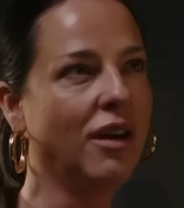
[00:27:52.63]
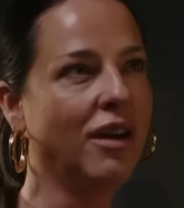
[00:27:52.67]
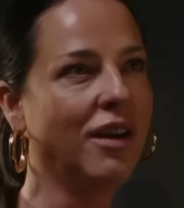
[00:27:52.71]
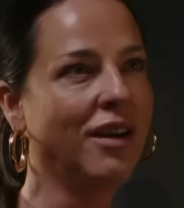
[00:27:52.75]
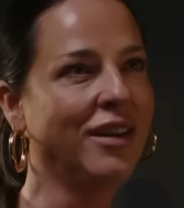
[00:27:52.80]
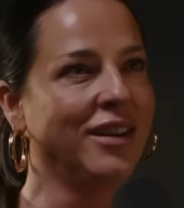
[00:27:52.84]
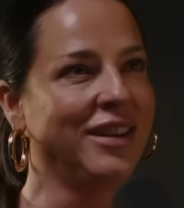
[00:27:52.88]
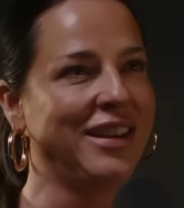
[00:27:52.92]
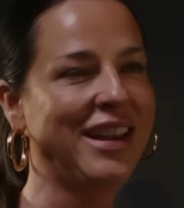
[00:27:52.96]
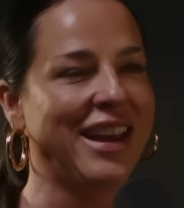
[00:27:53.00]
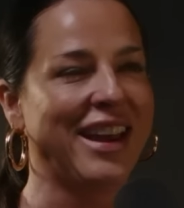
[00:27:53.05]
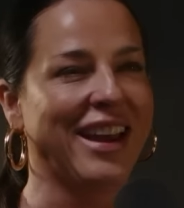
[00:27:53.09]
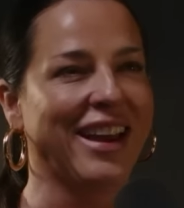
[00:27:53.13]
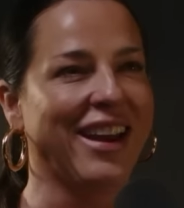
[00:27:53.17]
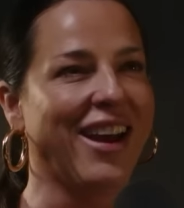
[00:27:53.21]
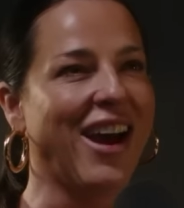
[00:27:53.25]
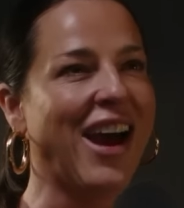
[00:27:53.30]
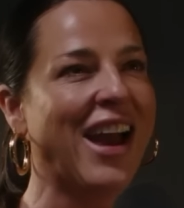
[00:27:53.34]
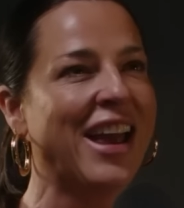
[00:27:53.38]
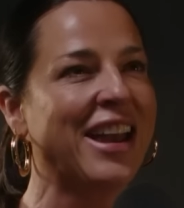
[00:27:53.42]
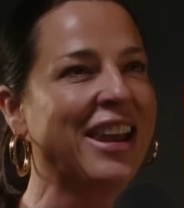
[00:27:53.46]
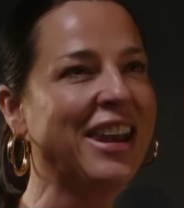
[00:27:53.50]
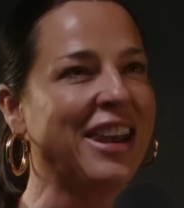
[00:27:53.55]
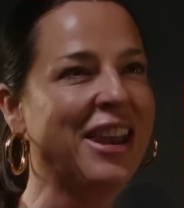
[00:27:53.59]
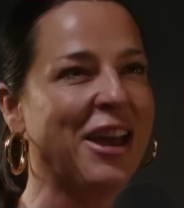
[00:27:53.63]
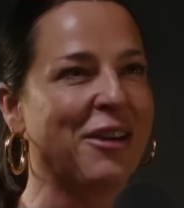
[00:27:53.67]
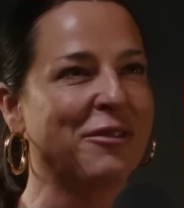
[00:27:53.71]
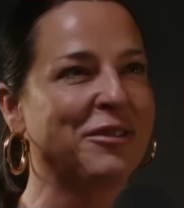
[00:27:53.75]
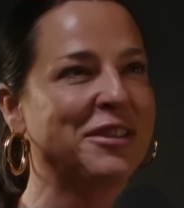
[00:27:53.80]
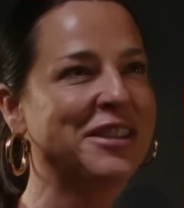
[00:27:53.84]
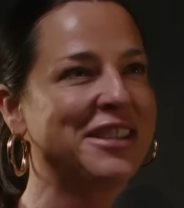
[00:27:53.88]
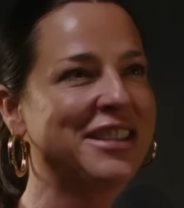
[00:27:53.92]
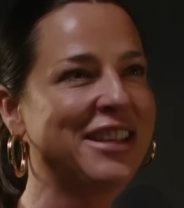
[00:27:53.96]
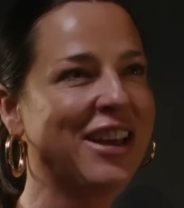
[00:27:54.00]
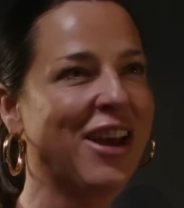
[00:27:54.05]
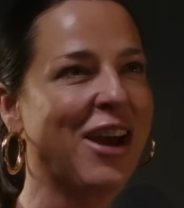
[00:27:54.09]
Yeah, I
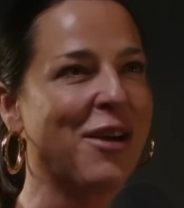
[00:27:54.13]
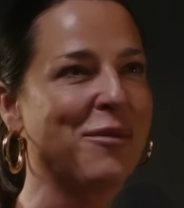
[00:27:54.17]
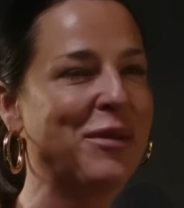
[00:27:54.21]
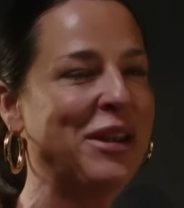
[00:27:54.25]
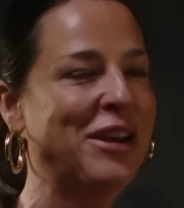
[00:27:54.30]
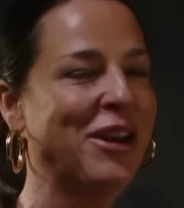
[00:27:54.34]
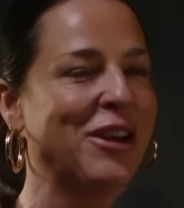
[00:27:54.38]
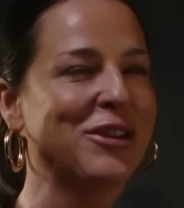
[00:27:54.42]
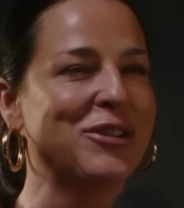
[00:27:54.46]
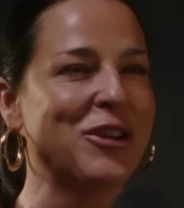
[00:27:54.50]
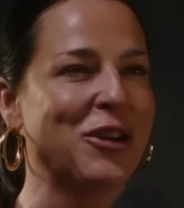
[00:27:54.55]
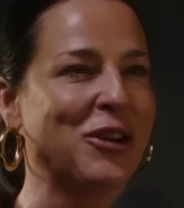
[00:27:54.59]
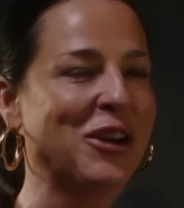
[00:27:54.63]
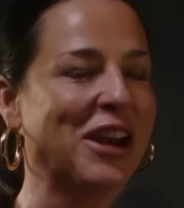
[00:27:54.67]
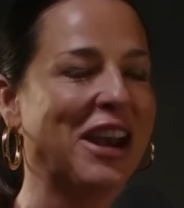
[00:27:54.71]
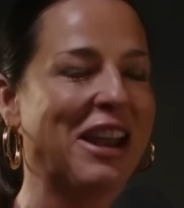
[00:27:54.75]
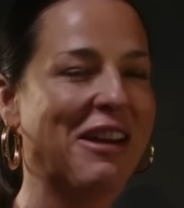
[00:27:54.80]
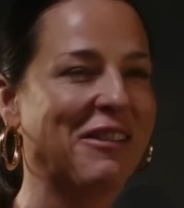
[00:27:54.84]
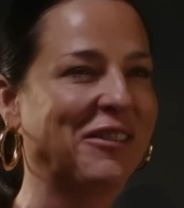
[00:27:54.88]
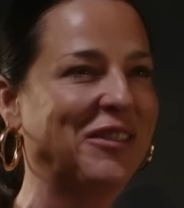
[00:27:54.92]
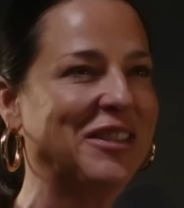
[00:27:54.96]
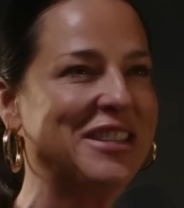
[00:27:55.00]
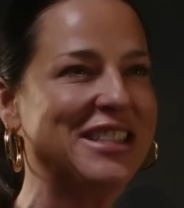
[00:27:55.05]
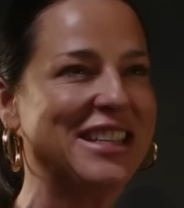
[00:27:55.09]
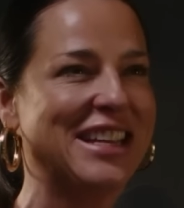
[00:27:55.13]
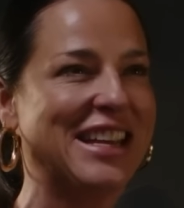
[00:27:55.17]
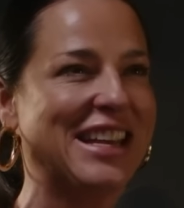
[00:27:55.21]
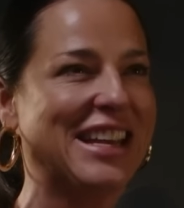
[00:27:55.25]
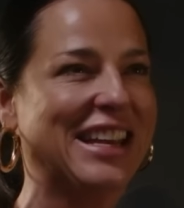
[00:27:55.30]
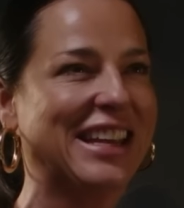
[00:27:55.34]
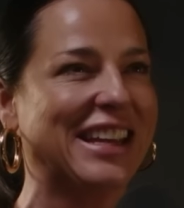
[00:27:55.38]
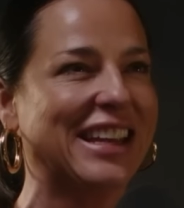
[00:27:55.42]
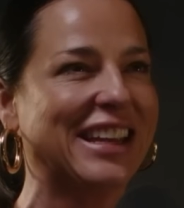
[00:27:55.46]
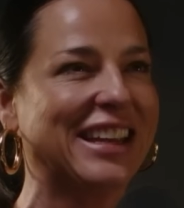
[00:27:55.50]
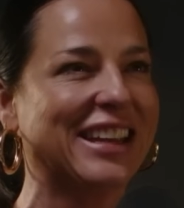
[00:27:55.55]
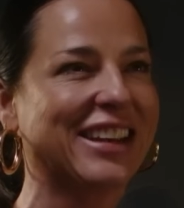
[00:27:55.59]
don't love seeing
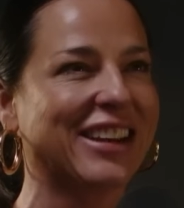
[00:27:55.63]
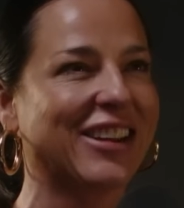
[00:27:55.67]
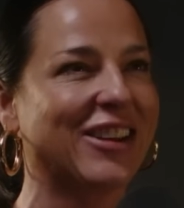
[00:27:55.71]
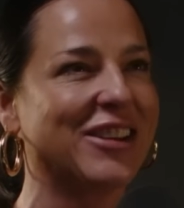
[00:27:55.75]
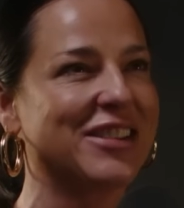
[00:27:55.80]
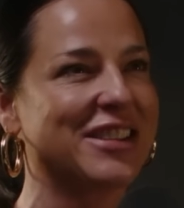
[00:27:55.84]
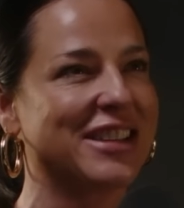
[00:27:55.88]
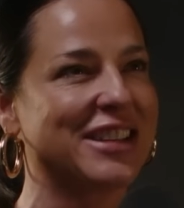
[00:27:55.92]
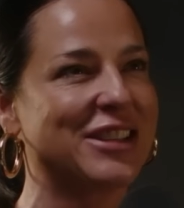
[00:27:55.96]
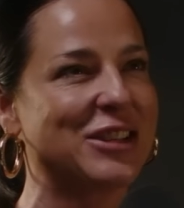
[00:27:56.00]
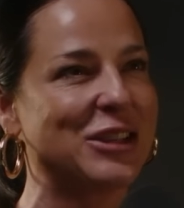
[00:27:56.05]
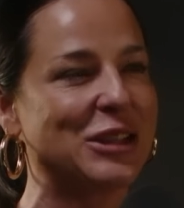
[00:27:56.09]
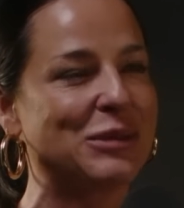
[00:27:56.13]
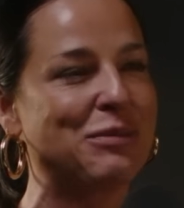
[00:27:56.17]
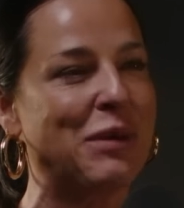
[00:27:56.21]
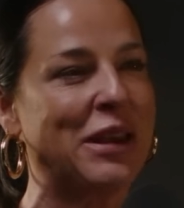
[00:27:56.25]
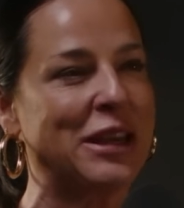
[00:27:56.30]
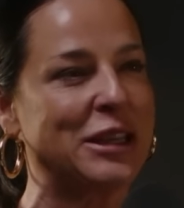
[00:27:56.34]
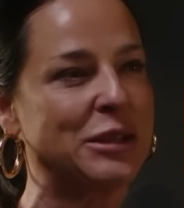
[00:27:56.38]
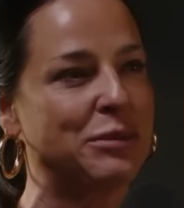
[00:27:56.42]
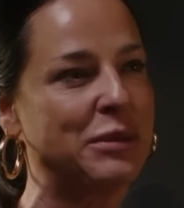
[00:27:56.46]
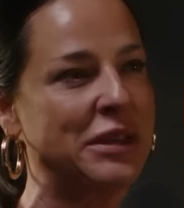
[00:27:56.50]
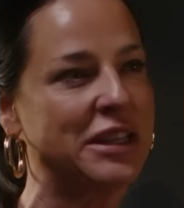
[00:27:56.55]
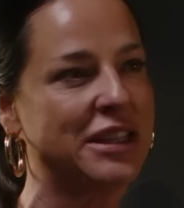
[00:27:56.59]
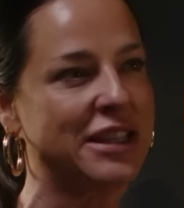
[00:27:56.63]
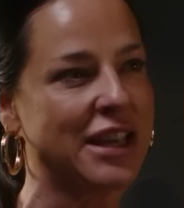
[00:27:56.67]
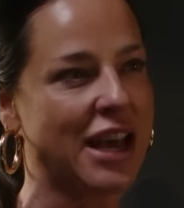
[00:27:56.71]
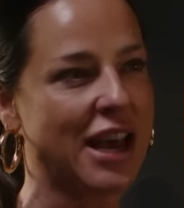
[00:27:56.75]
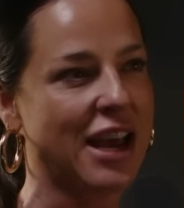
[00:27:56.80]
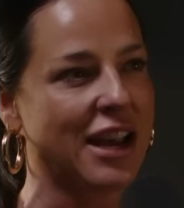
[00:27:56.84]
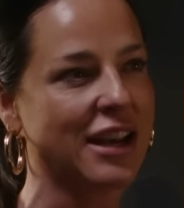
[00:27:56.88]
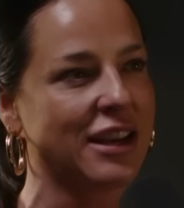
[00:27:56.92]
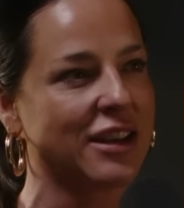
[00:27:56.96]
it because it just makes me sad.